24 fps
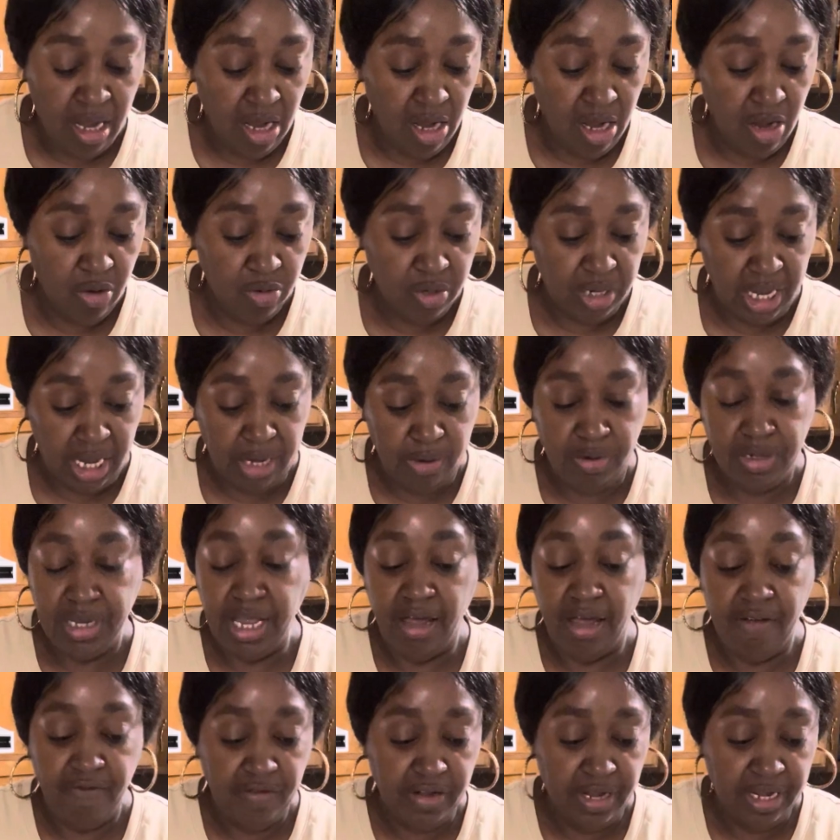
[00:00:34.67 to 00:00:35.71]
Okay,
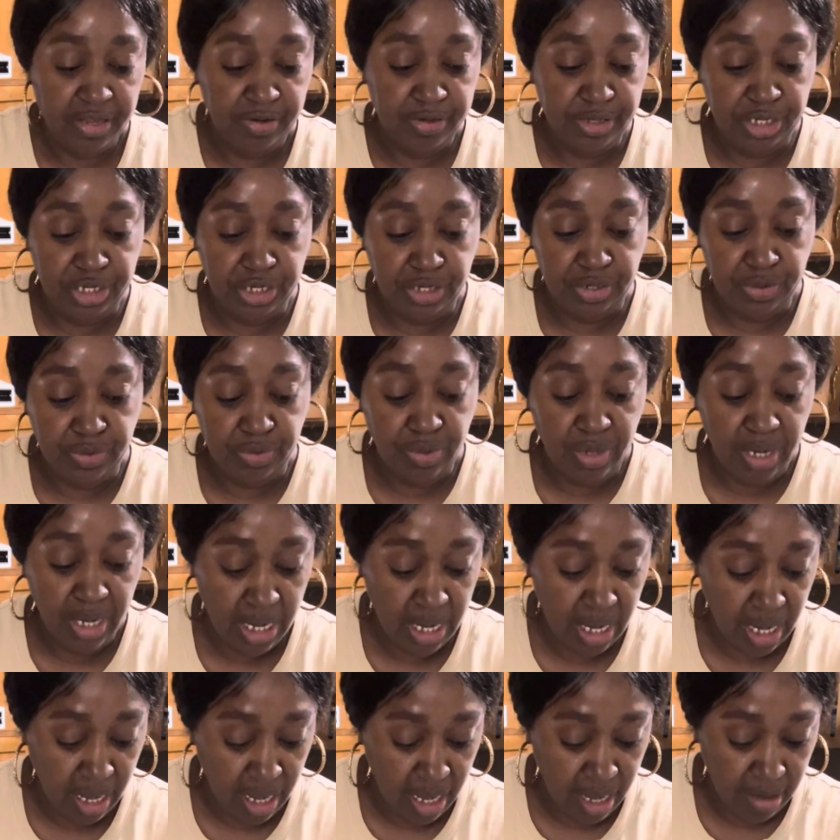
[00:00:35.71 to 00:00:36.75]
without further ado,
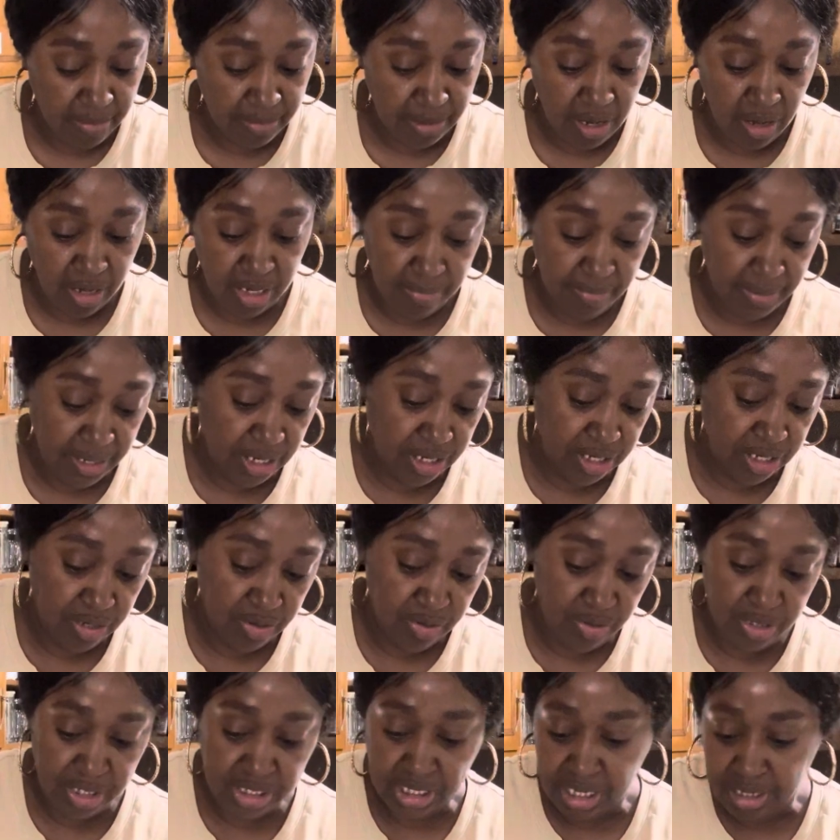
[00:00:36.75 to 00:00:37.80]
I'm going to be
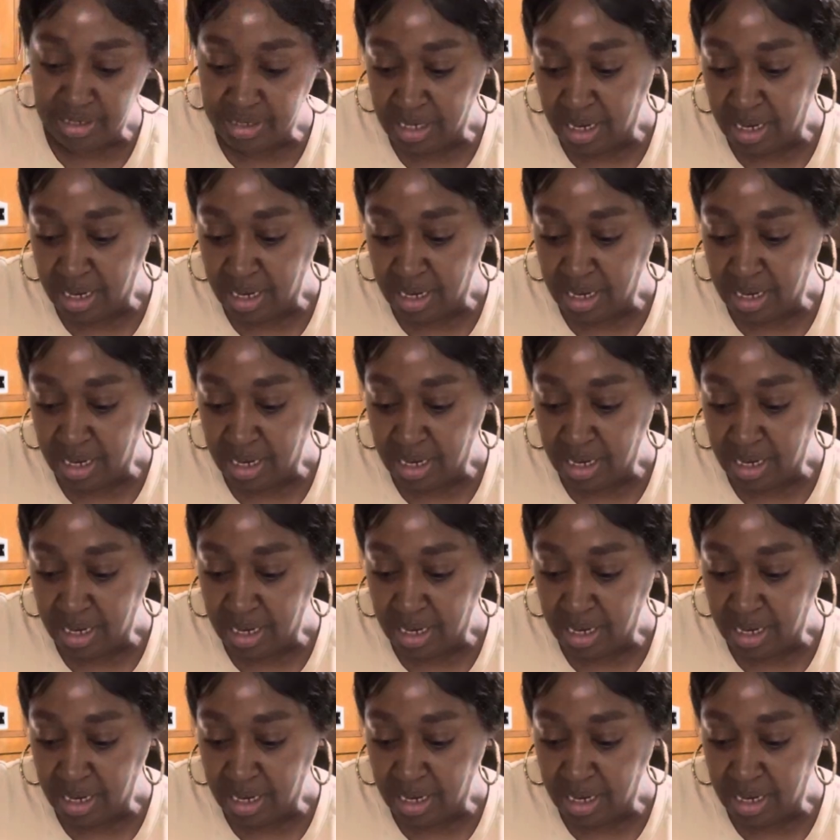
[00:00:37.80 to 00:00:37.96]
using